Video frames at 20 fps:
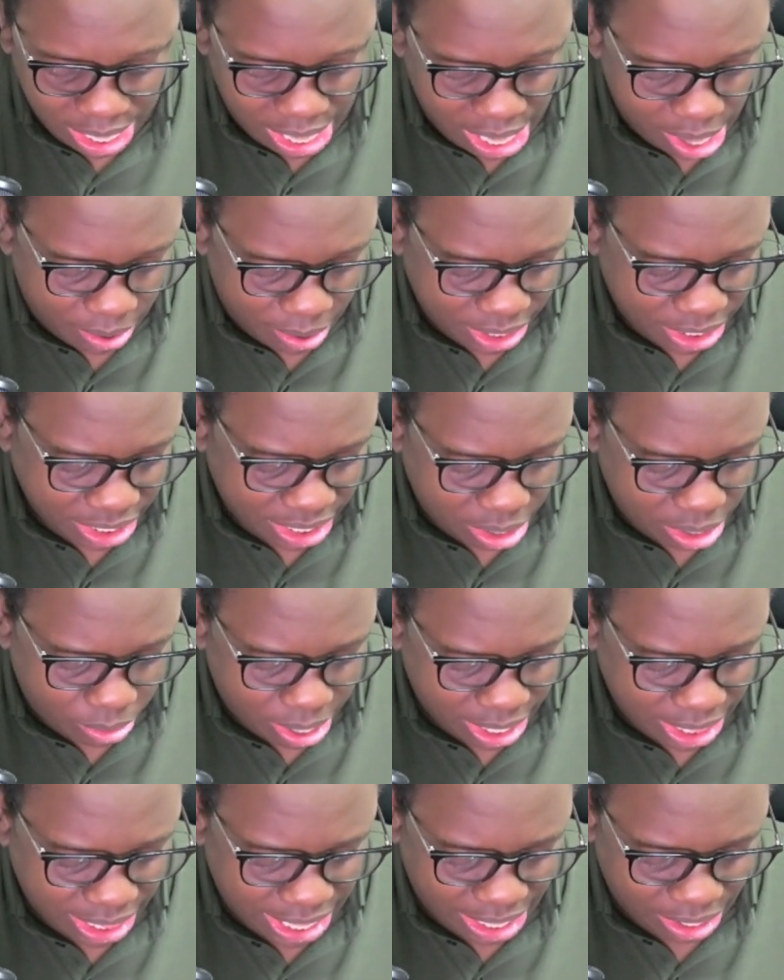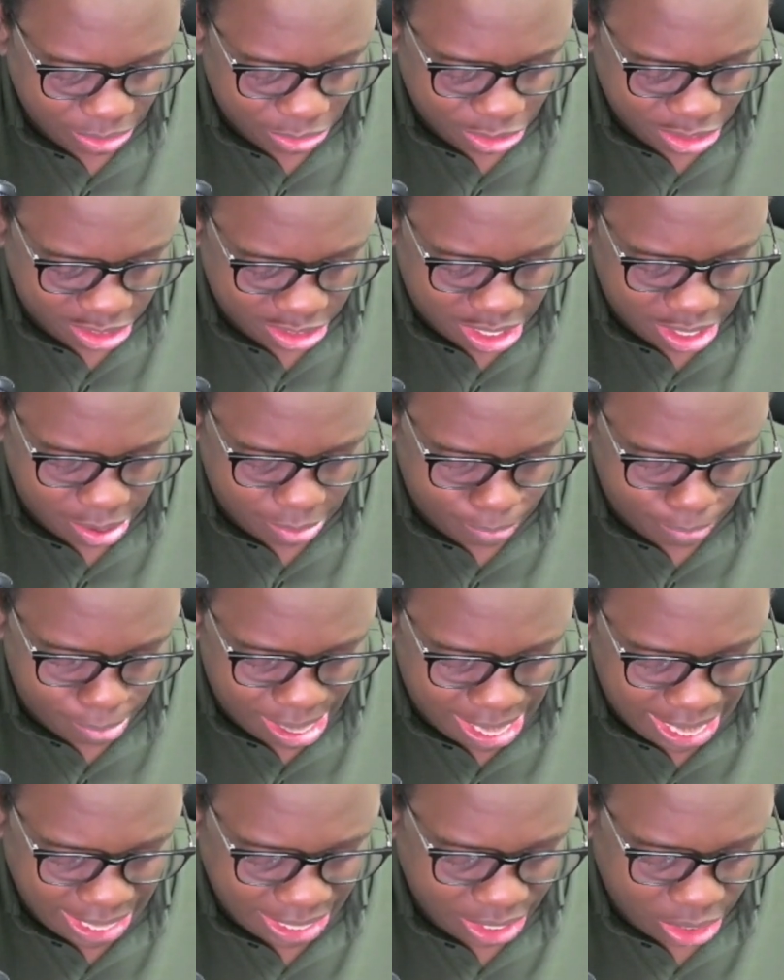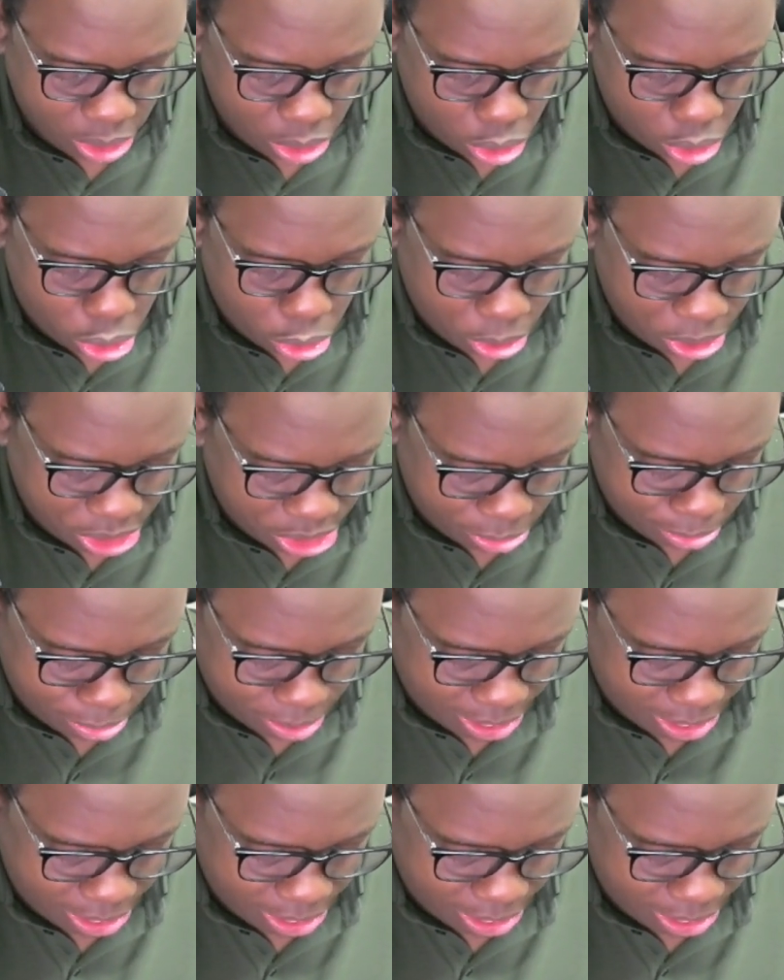I wanted the one that was black and orange,